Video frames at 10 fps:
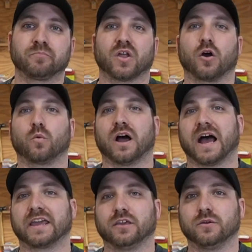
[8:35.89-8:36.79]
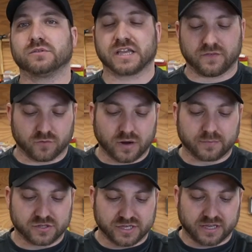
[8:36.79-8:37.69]
are what I use even when I'm
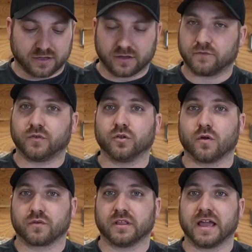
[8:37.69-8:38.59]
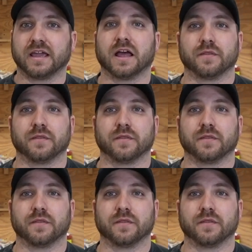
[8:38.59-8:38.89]
using full overlay.